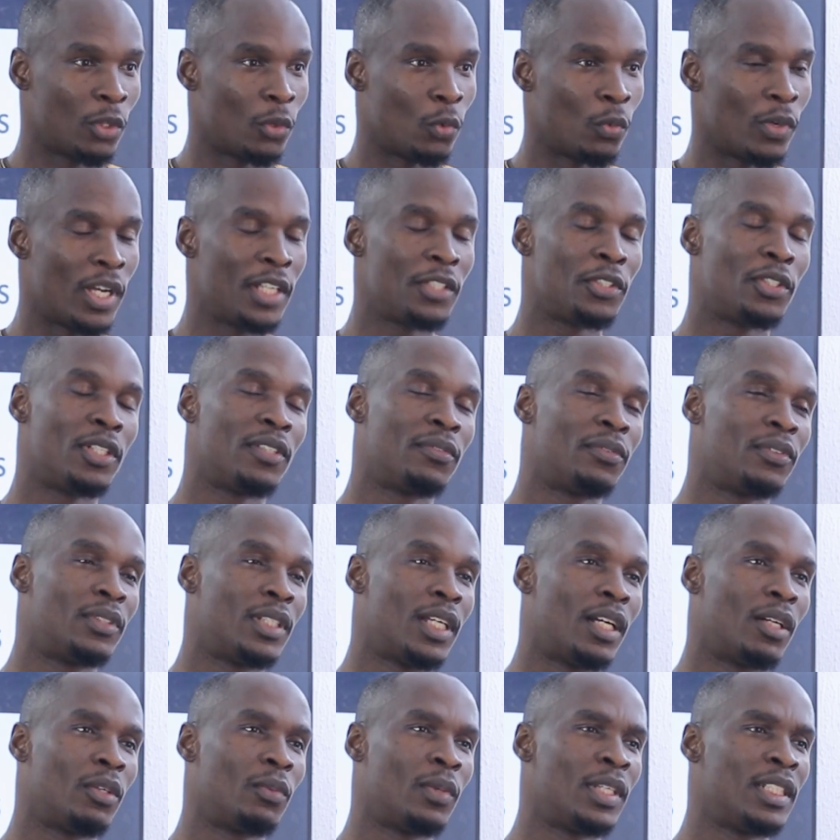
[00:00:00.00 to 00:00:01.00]

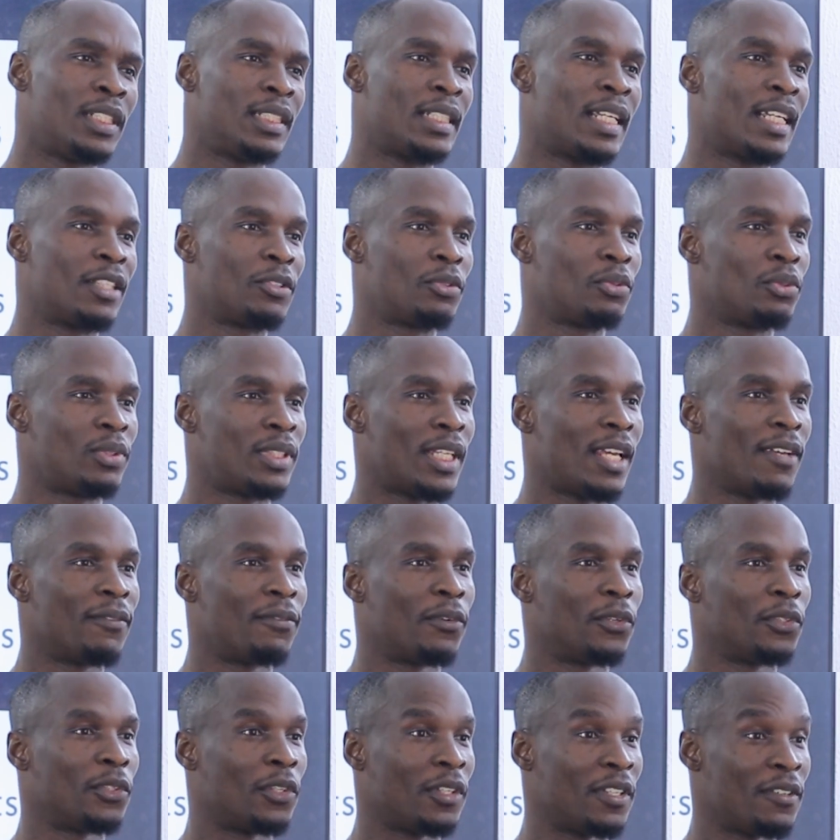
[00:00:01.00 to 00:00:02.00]
when it gets to time
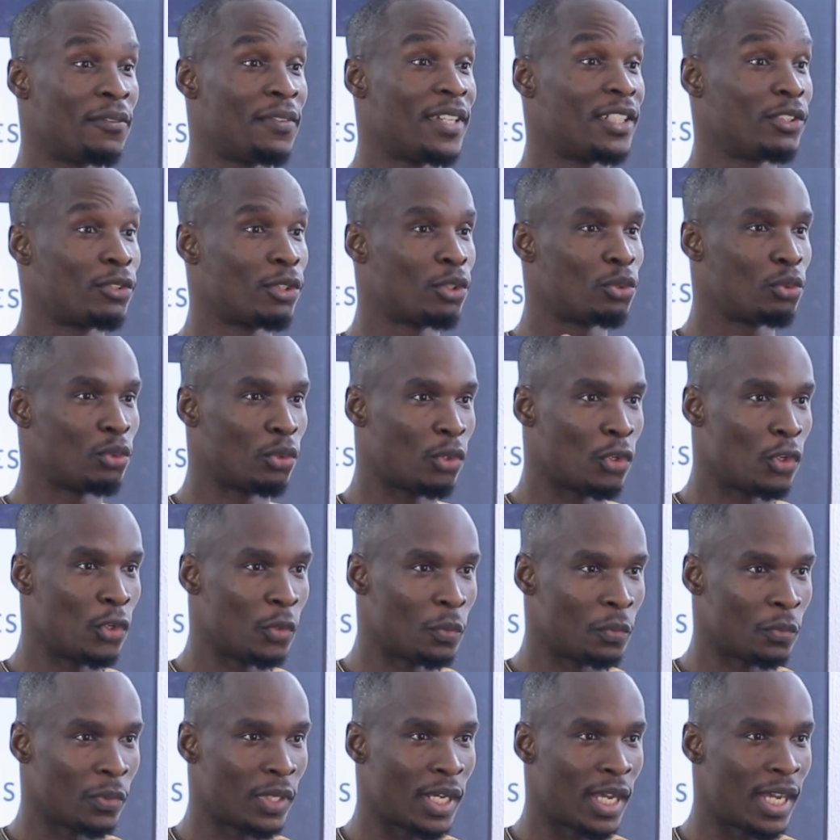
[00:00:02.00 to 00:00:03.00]
for your investors to
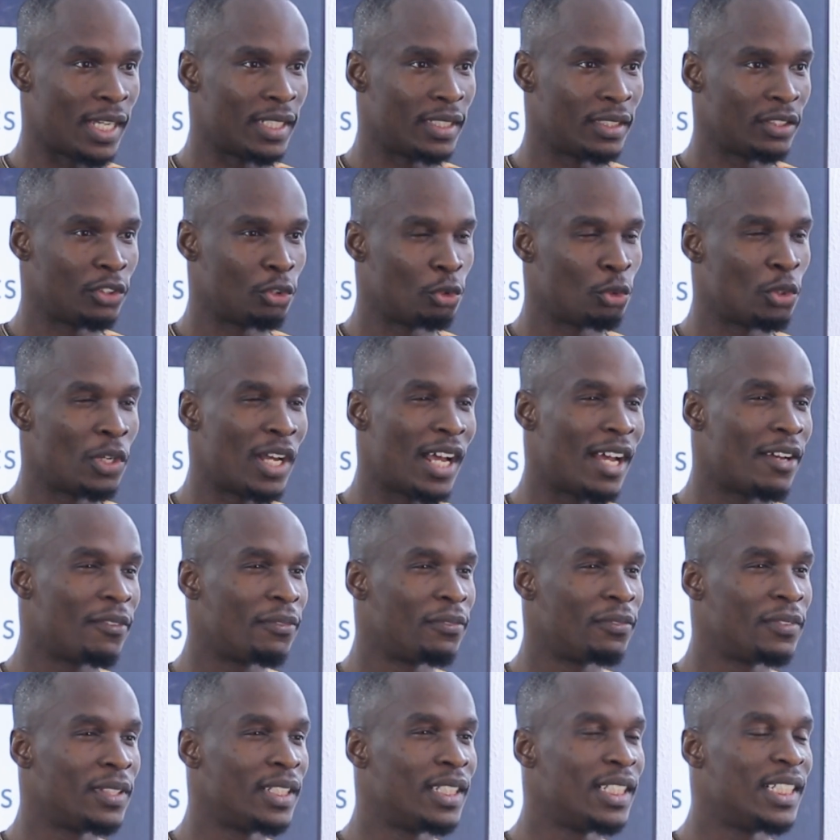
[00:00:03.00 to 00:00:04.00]
come and you don't
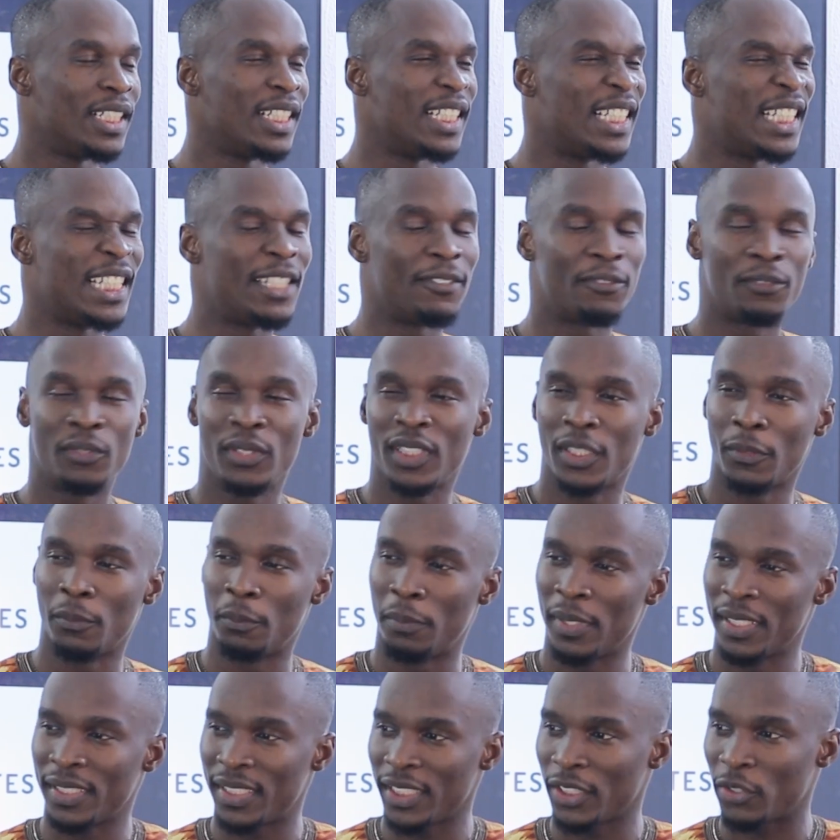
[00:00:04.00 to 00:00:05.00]
have even the
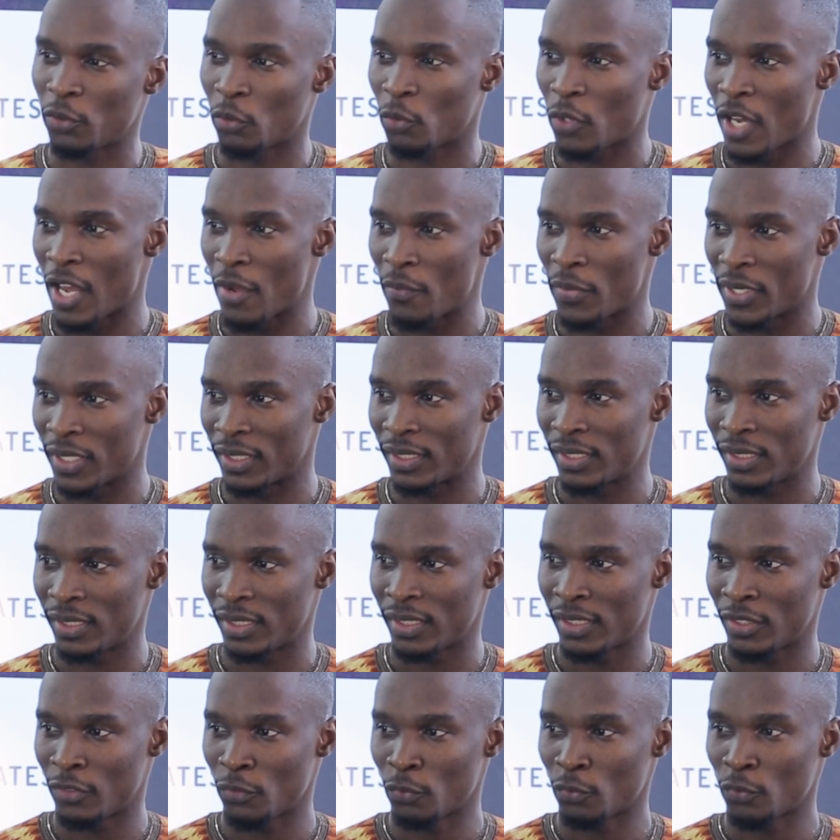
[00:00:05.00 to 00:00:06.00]
basic
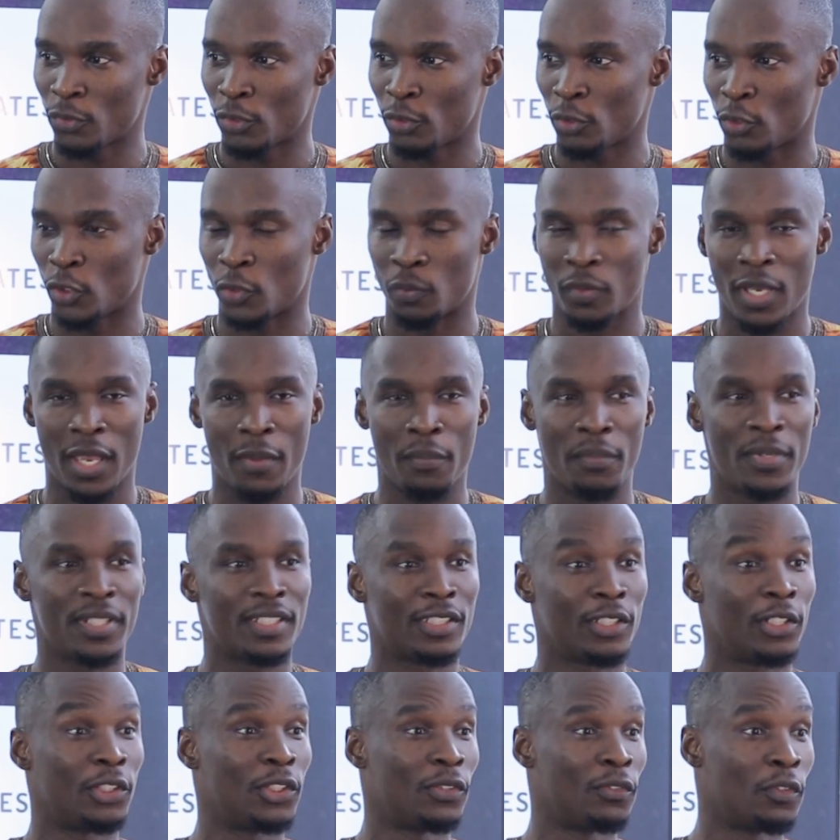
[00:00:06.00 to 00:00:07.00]
requirements, you might
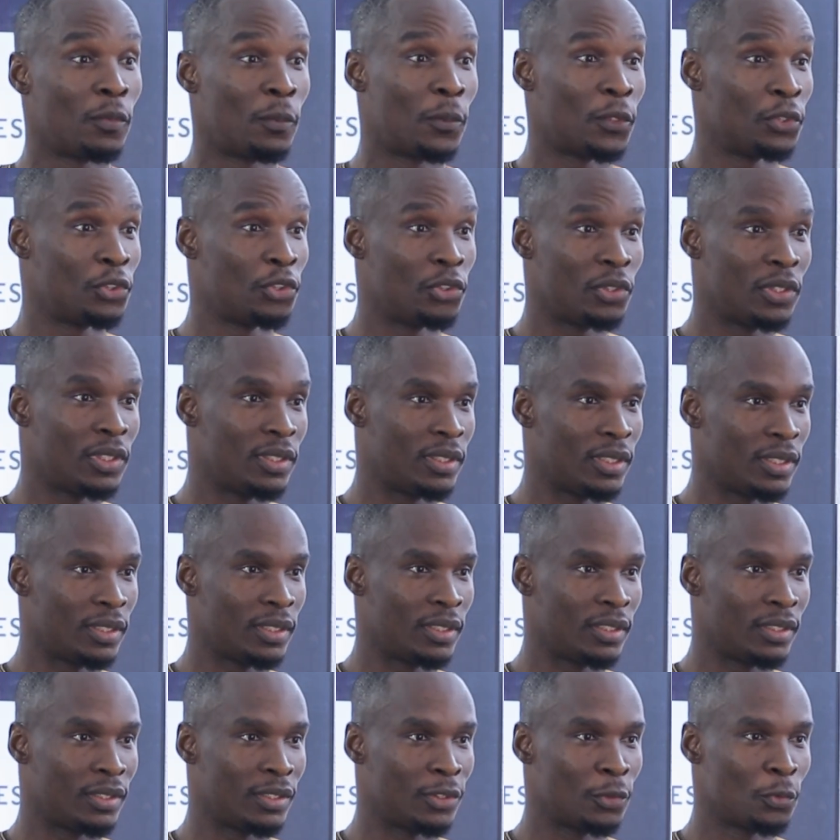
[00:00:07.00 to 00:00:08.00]
miss a lot of
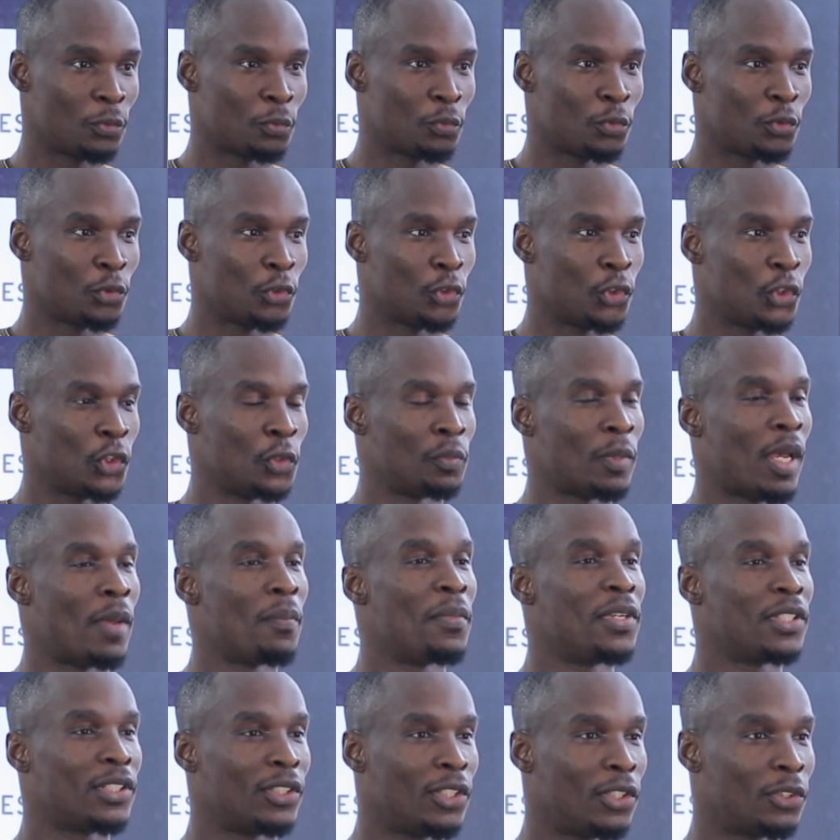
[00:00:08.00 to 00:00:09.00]
opportunities. You might
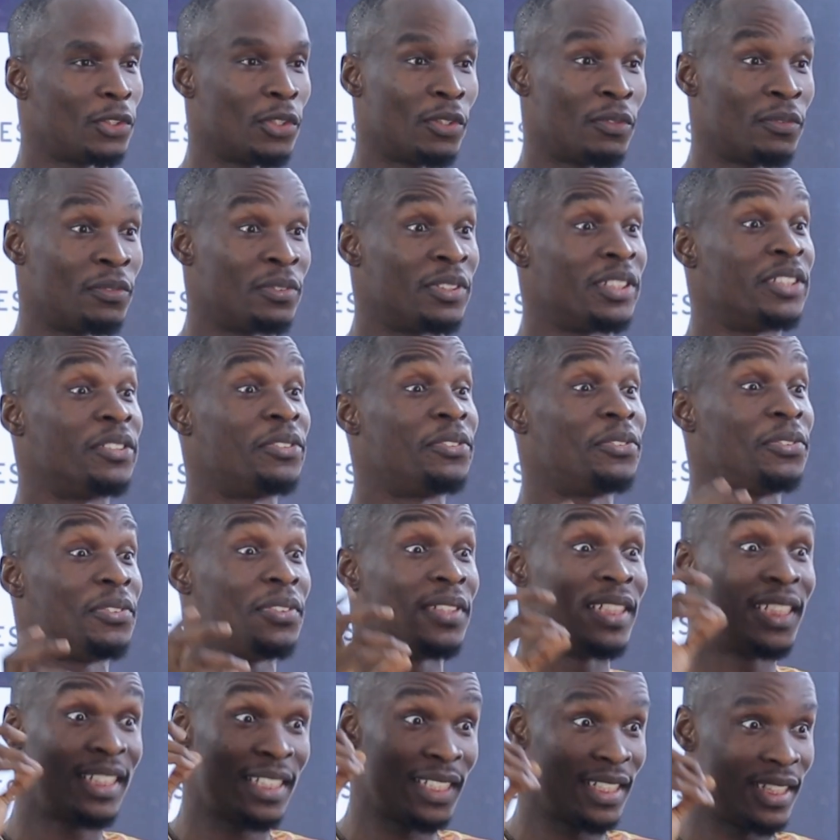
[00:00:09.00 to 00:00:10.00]
miss a lot of
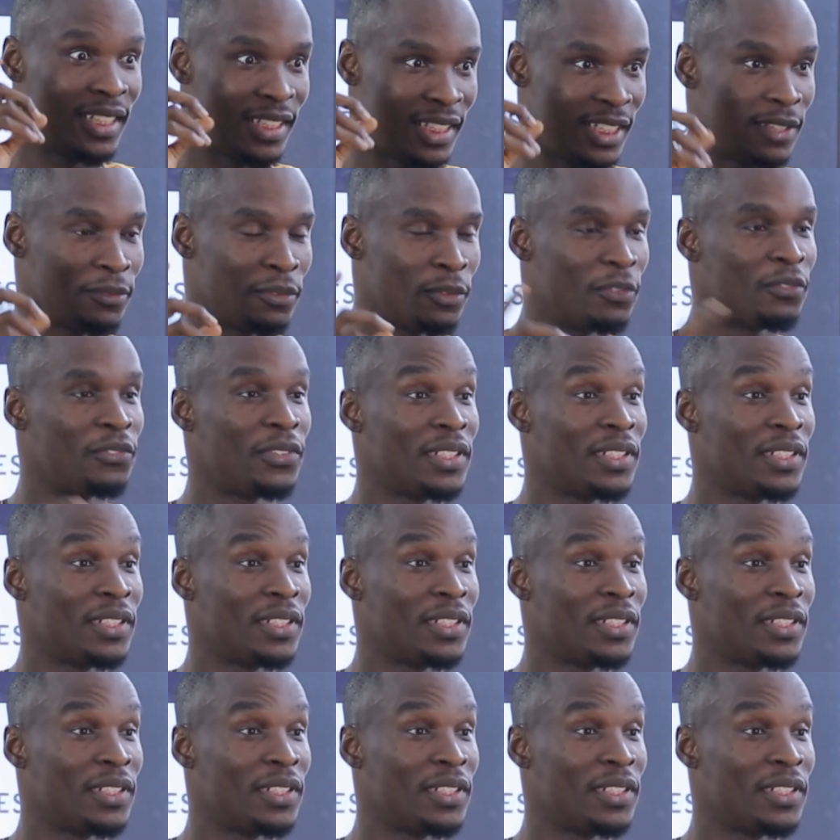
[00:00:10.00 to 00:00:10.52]
free things, even